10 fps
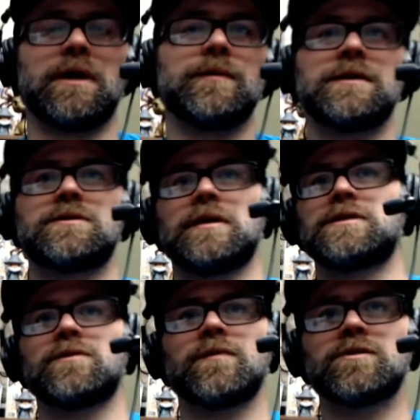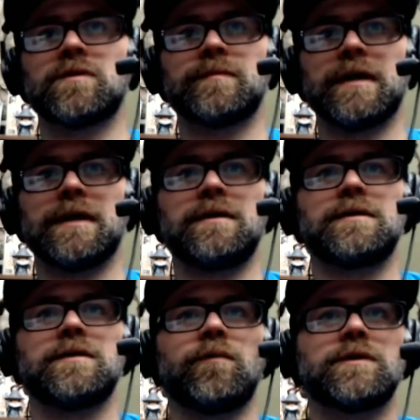it's the original. I'm not editing the
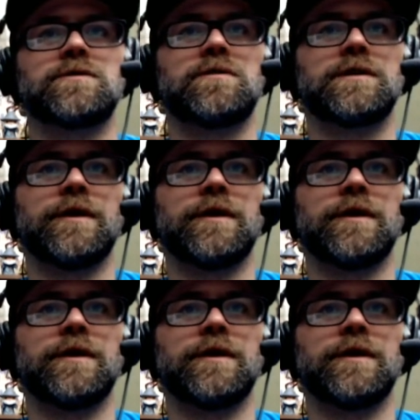original audio.